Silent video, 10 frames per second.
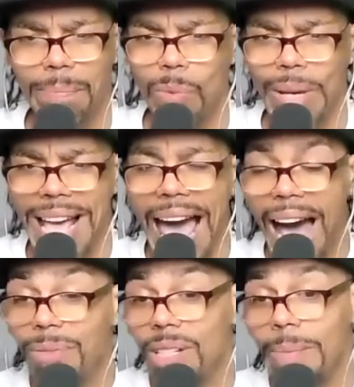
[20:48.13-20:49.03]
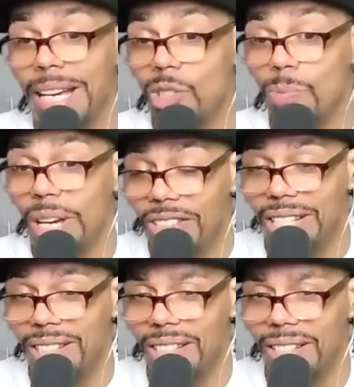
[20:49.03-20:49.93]
but we have some
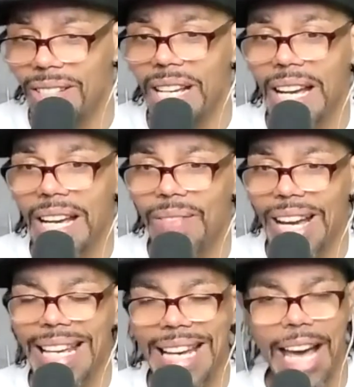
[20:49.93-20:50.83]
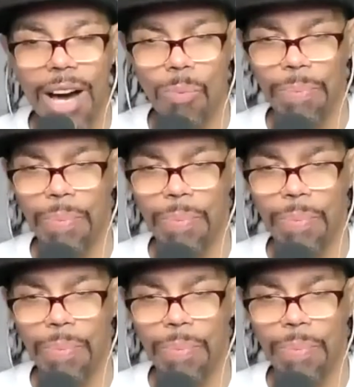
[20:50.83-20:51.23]
experiences that can help